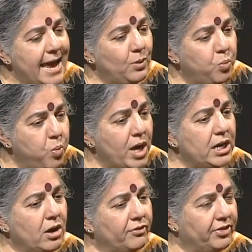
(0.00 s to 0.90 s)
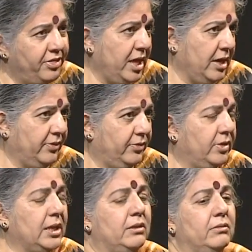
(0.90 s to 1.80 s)
And one of the things
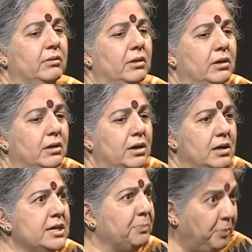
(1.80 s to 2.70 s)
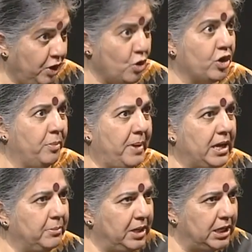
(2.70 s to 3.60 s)
that is
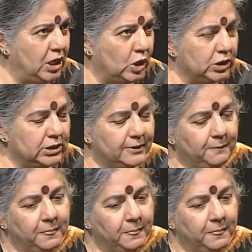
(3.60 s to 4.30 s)
preoccupying me a lot,